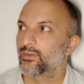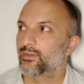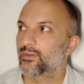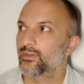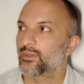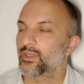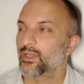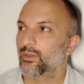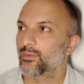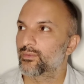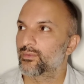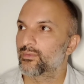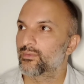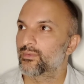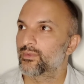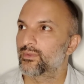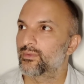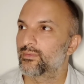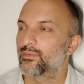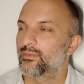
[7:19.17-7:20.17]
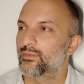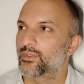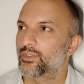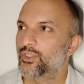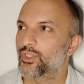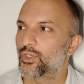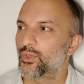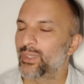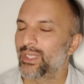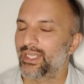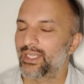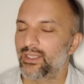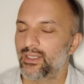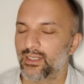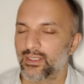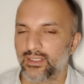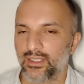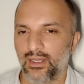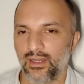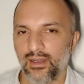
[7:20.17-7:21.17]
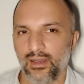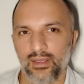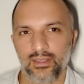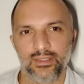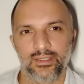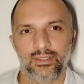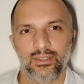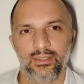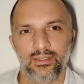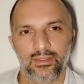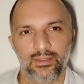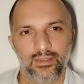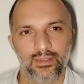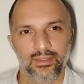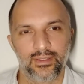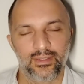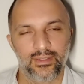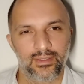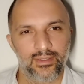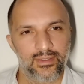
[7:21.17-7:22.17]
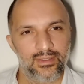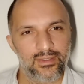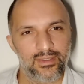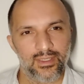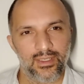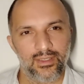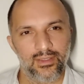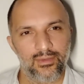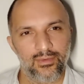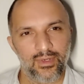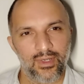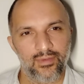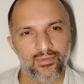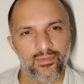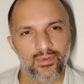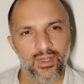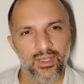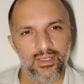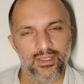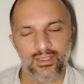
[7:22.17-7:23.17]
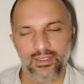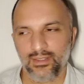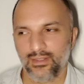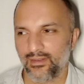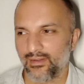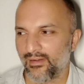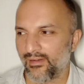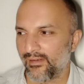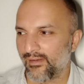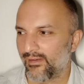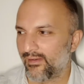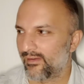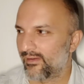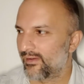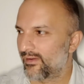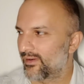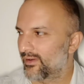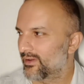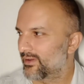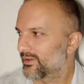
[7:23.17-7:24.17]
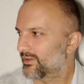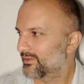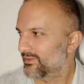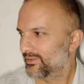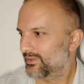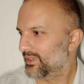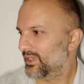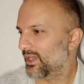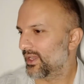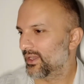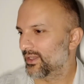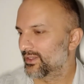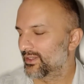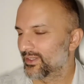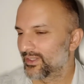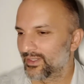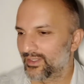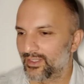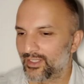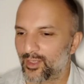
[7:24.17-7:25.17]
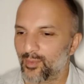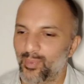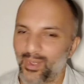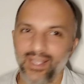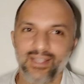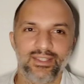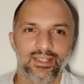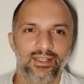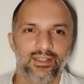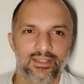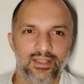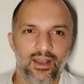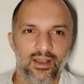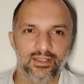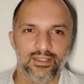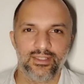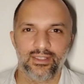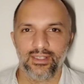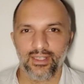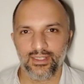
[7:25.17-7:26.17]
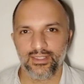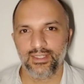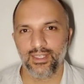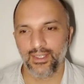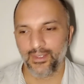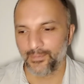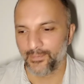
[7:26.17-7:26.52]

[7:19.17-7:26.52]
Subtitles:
you know, doing a task. Is that the right phrase? Yeah, completing a task, let's say.